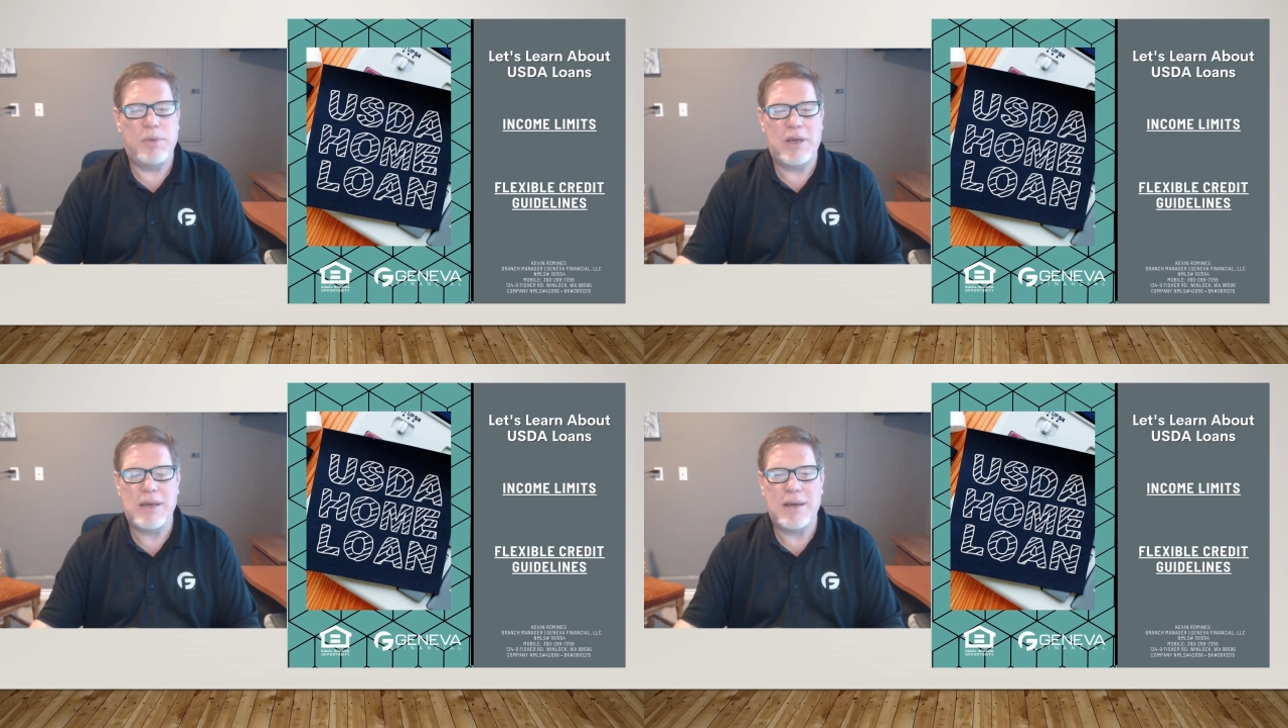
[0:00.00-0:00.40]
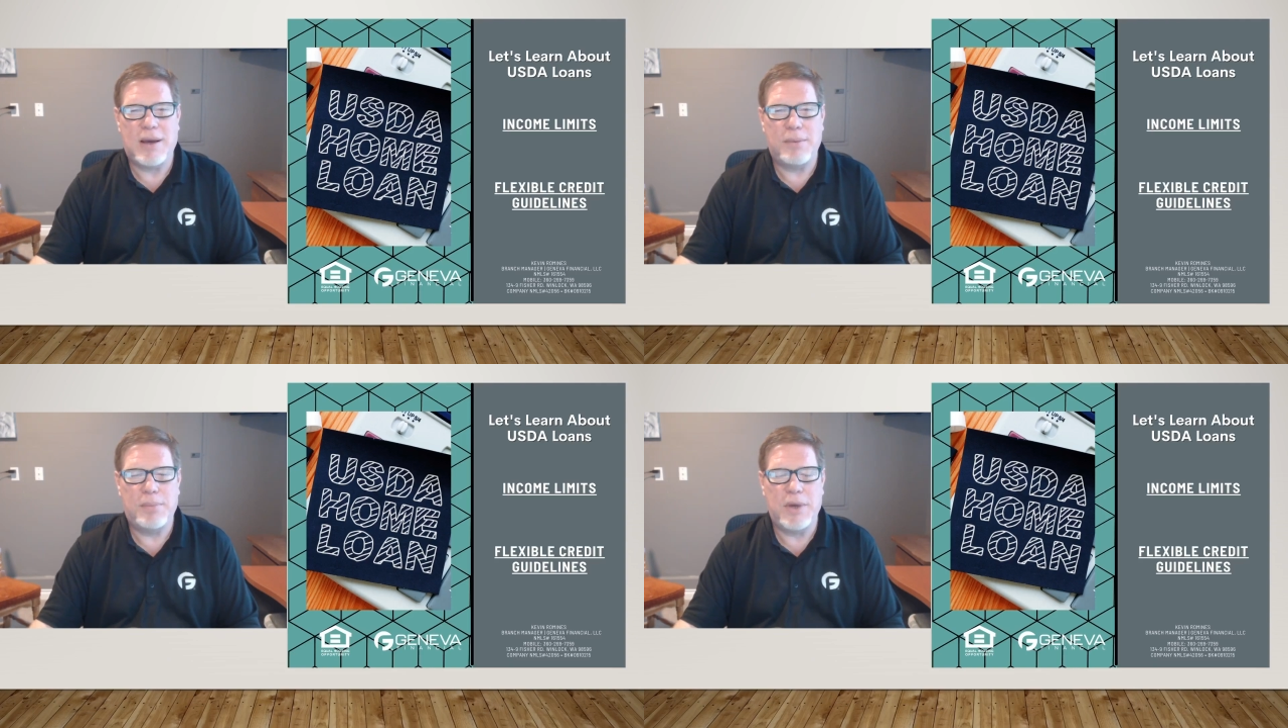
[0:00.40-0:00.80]
be
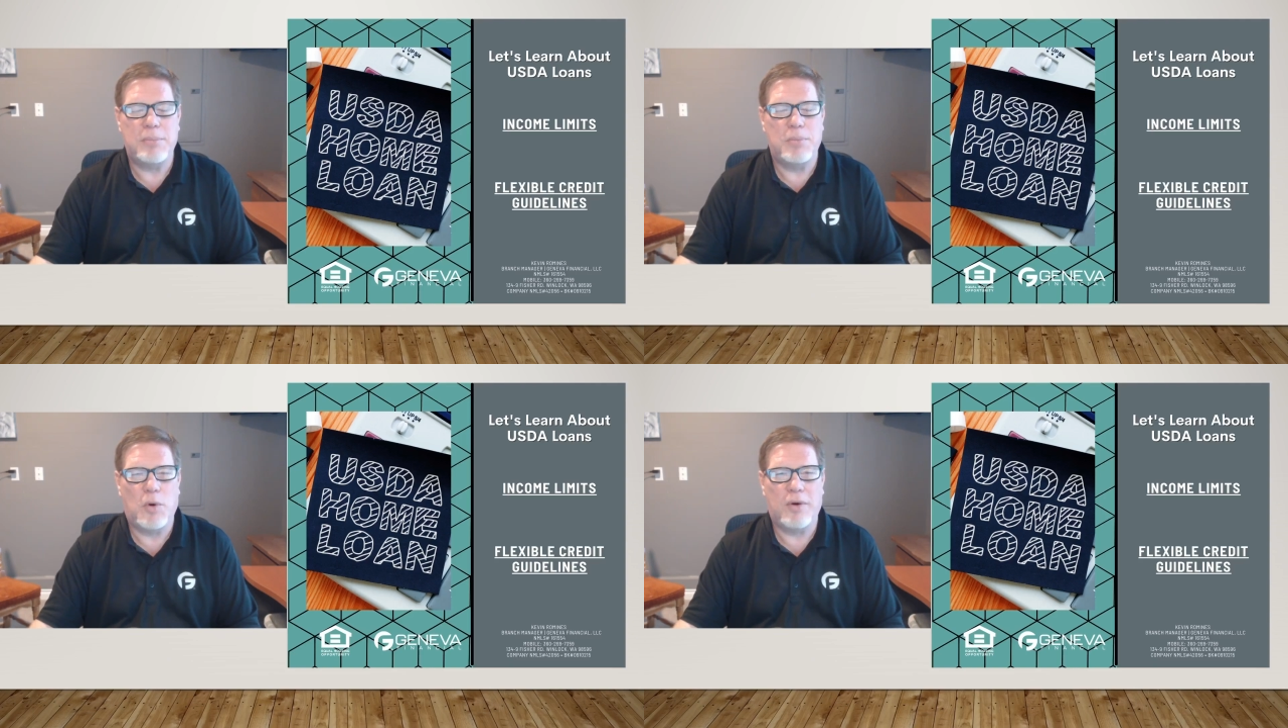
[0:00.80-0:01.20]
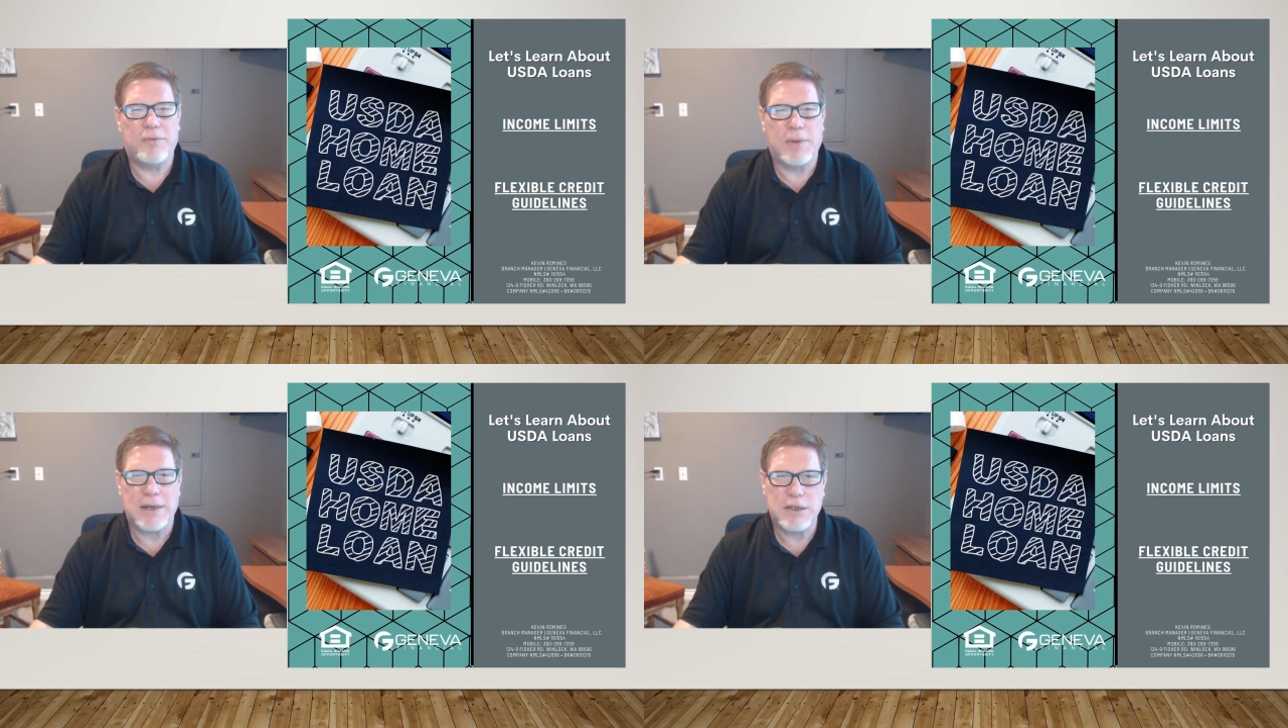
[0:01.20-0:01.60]
a bit more
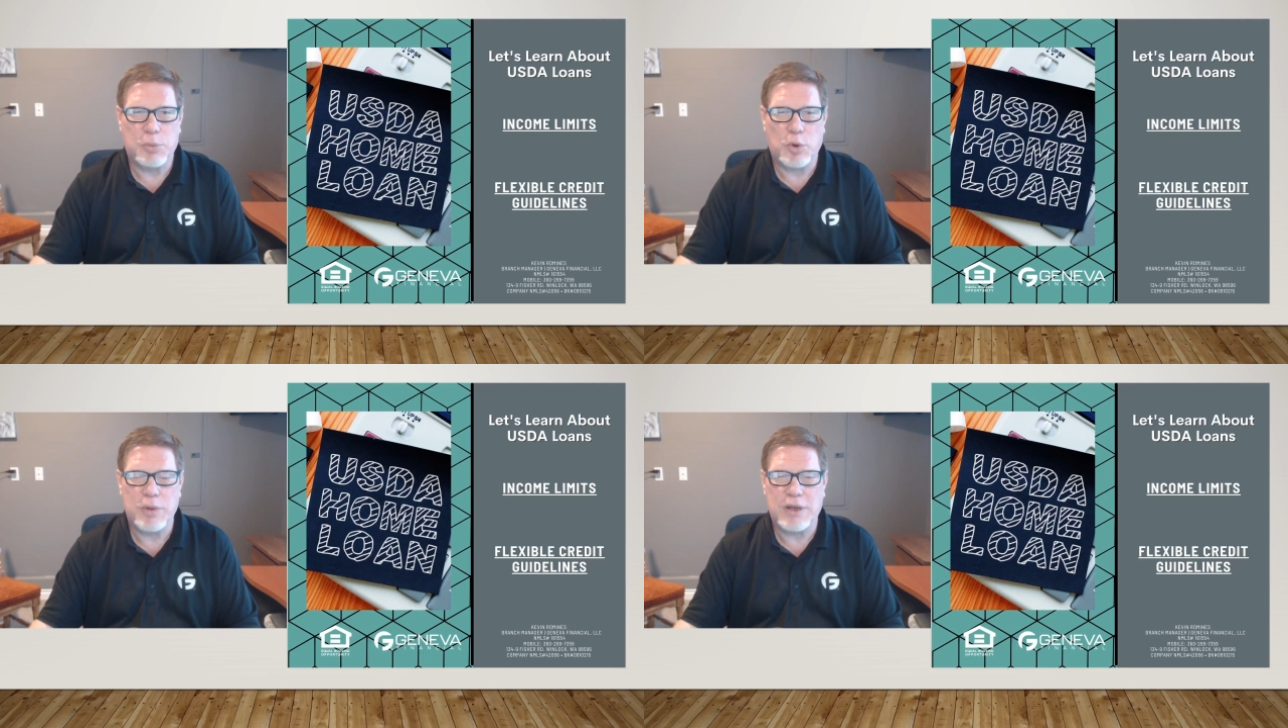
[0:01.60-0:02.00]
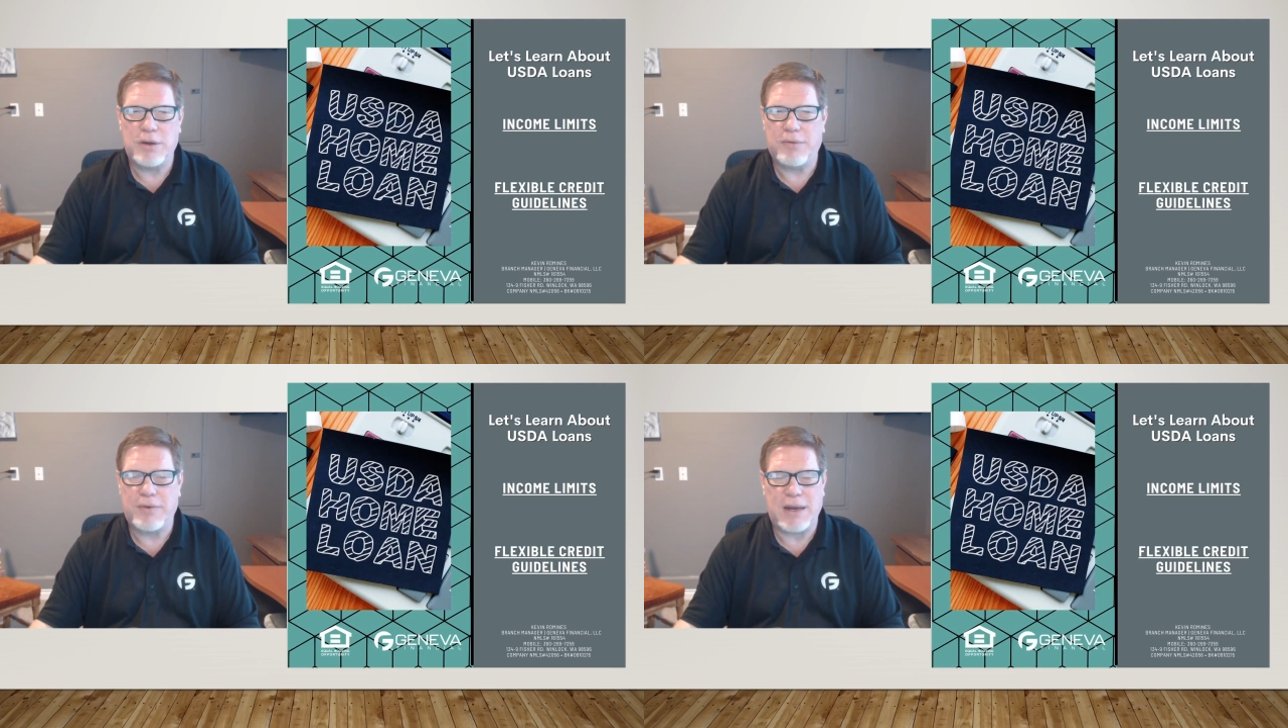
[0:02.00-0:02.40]
flexible than
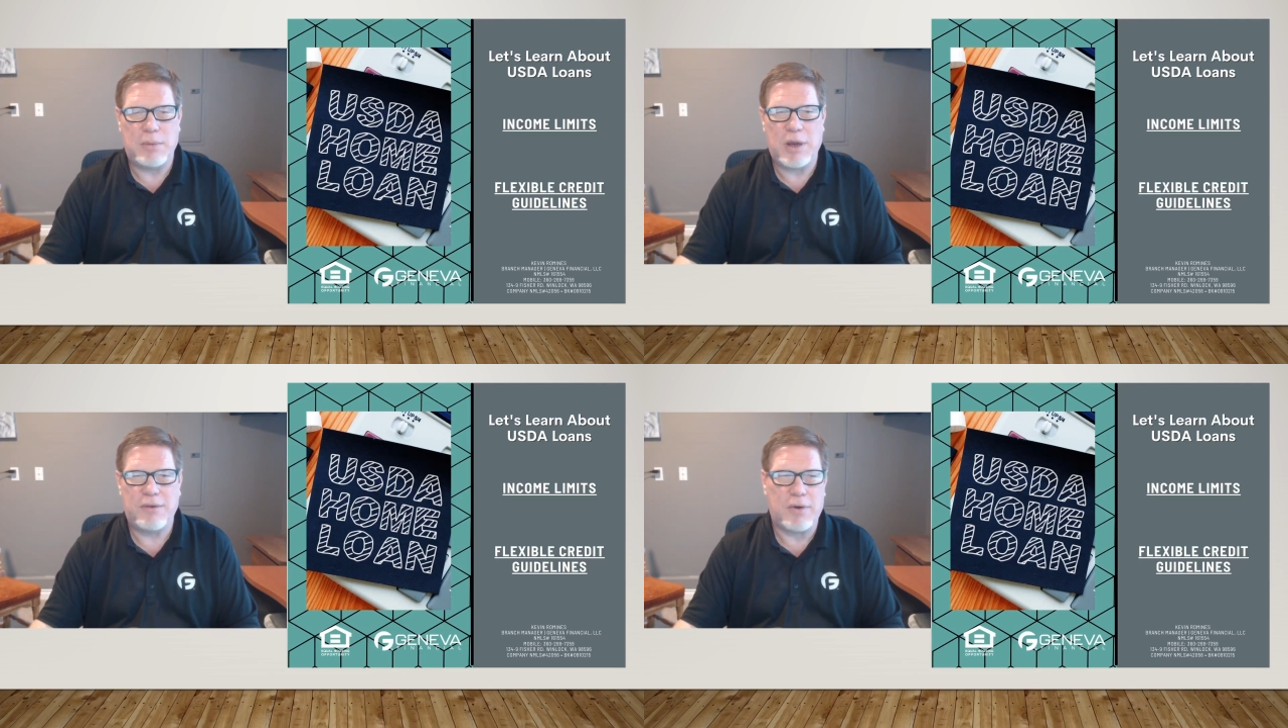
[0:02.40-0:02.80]
your Fannie Mae,